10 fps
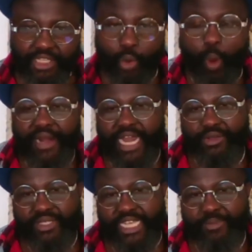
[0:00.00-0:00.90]
The one
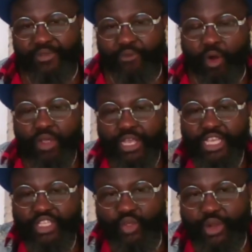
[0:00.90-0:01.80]
that you said before
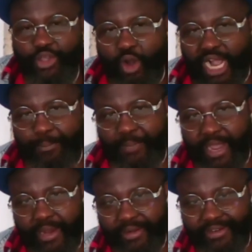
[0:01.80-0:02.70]
is during your
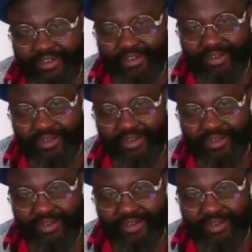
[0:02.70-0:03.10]
campaign.